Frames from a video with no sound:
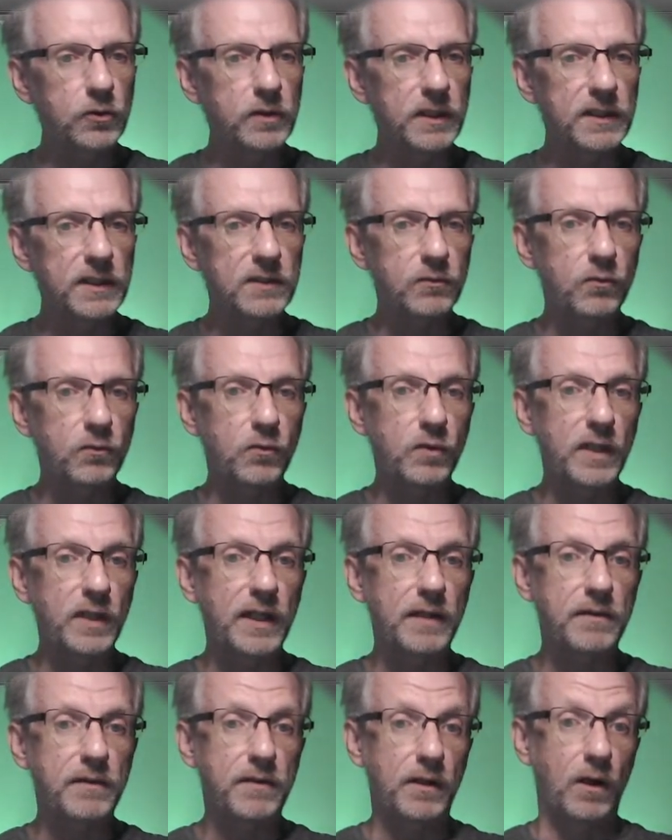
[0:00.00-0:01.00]
this
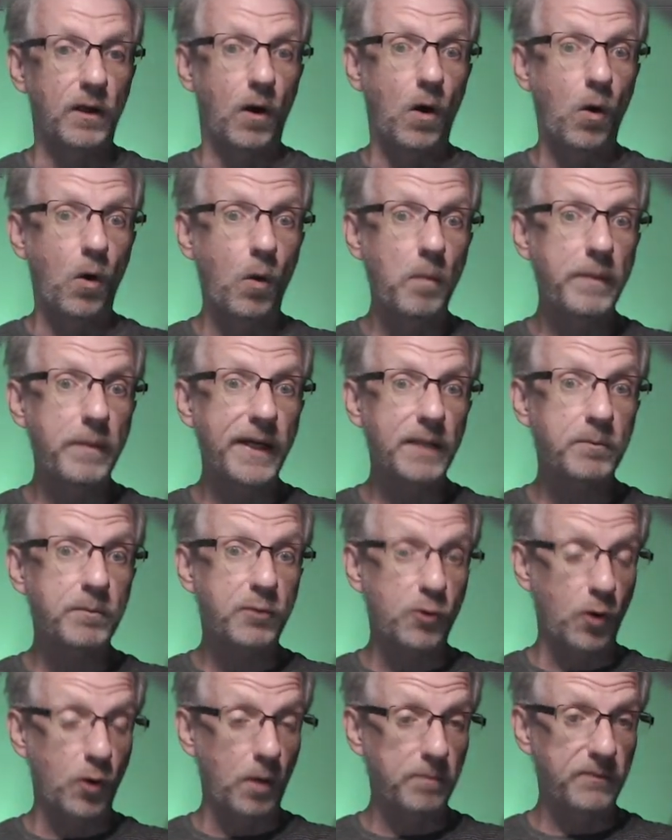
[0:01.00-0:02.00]
with a homemade
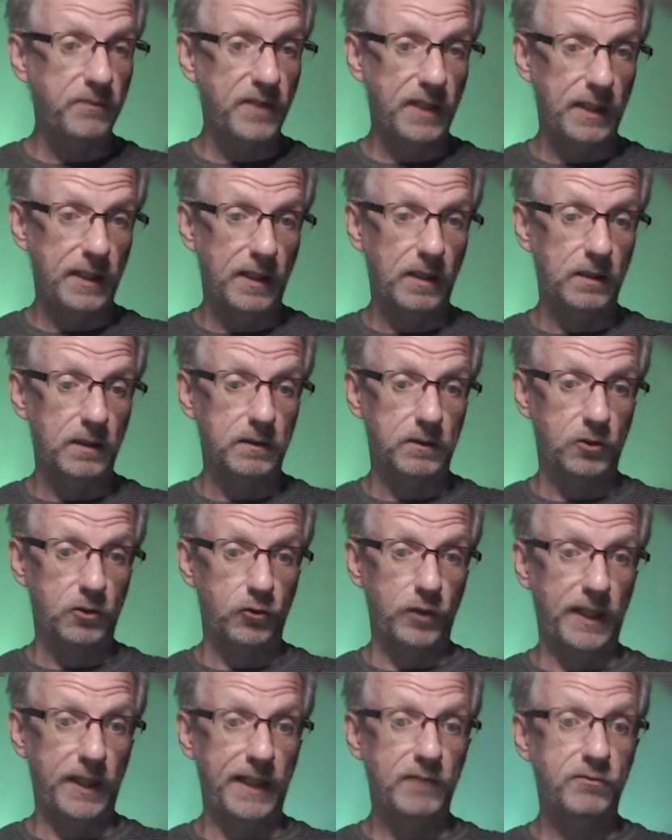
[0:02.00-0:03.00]
prop that I'll
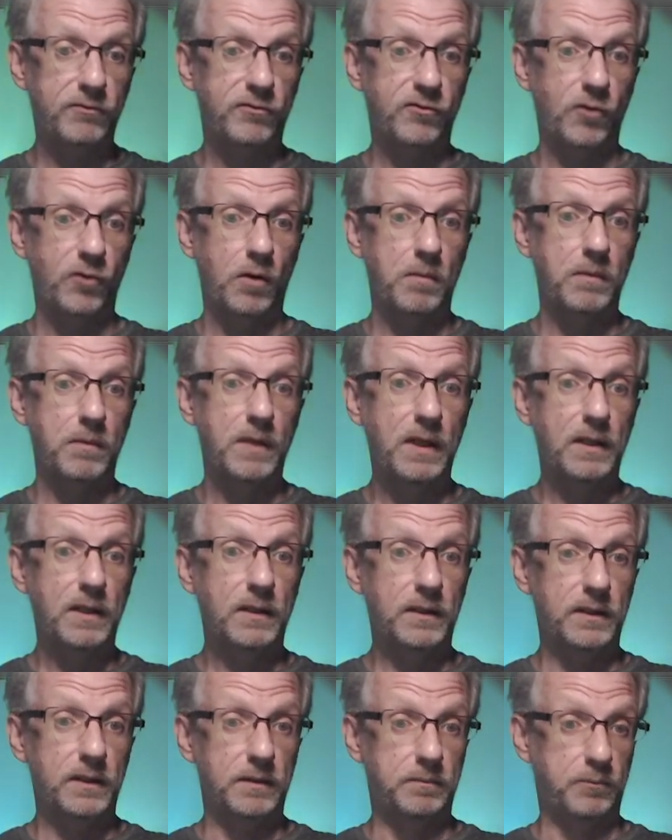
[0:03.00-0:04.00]
create from
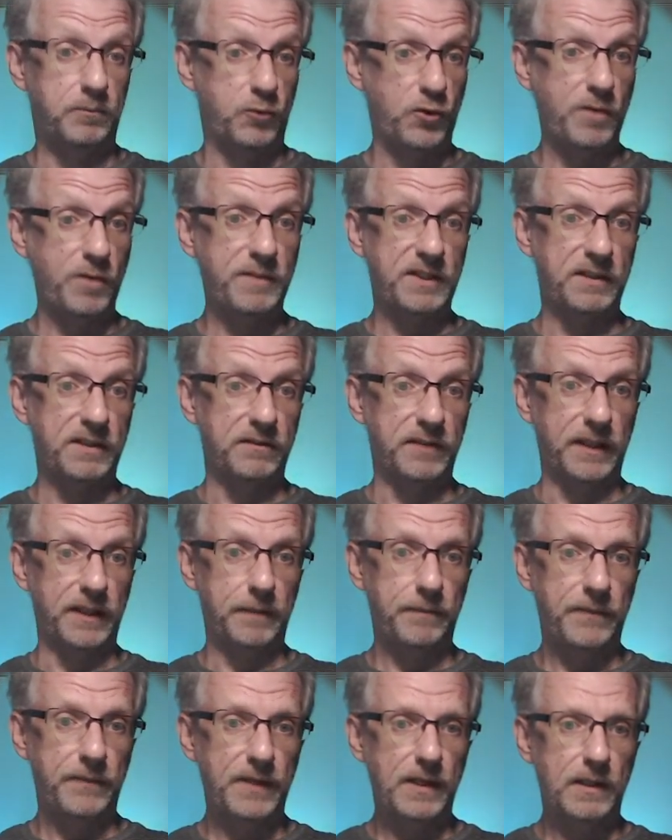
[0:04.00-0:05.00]
a primitive here.
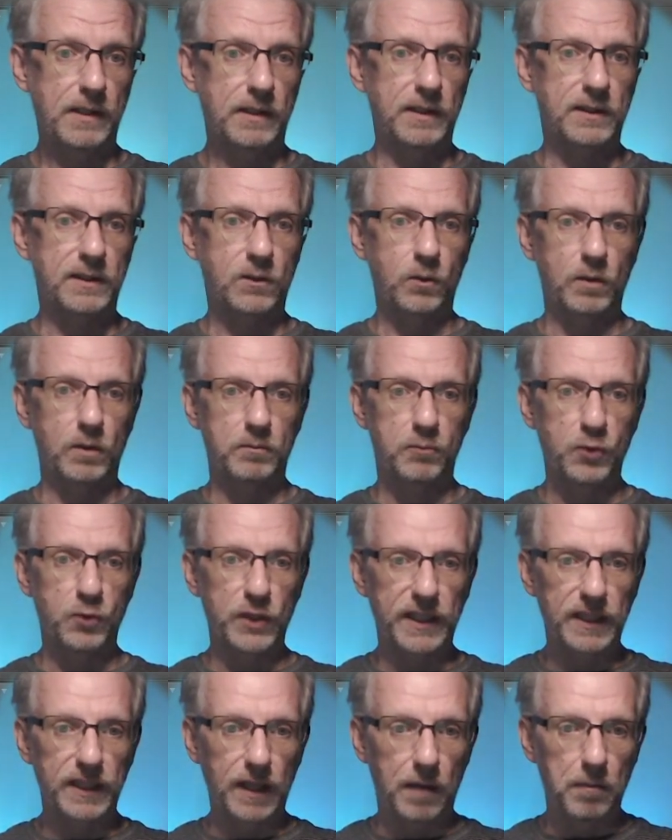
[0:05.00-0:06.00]
Let's go and
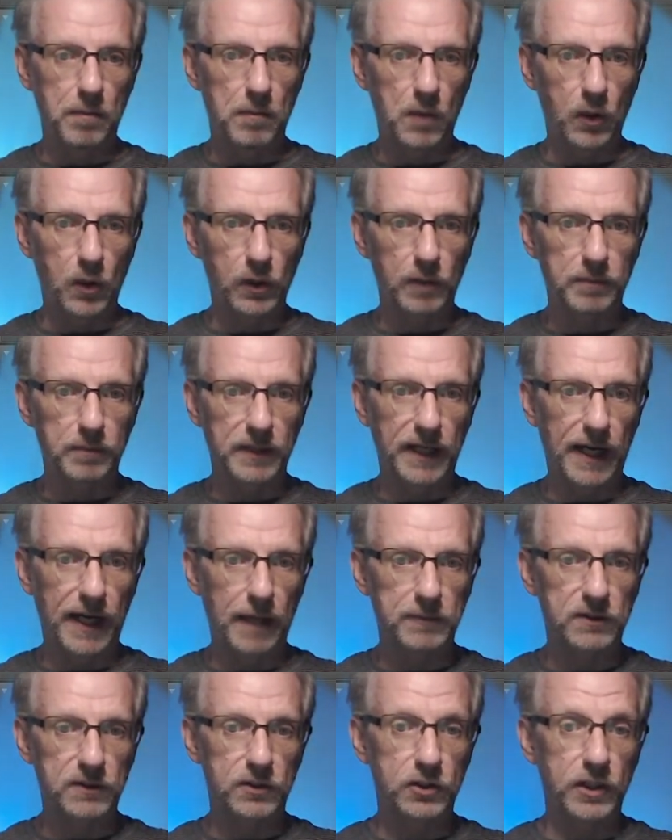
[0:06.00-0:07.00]
bring in our model,
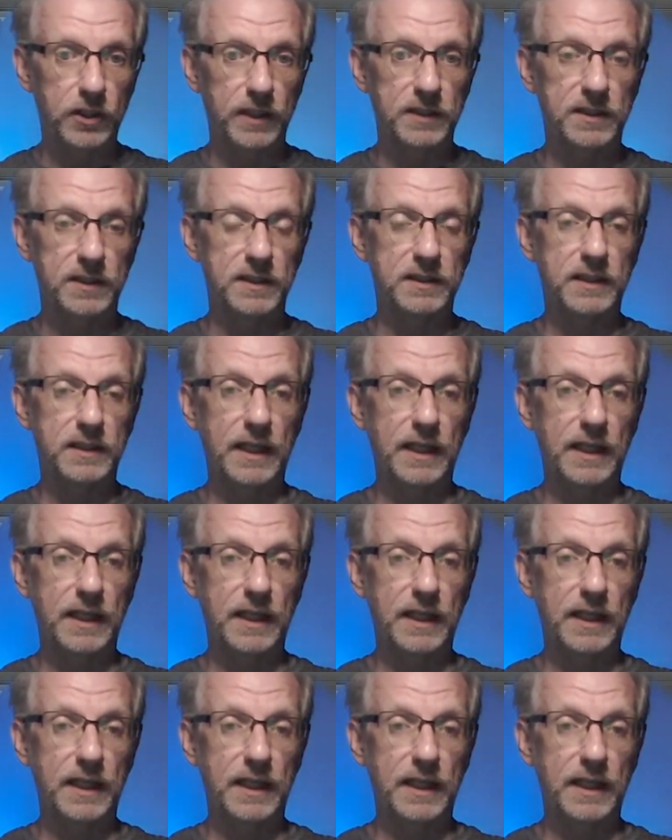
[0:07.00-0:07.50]
perhaps Genesis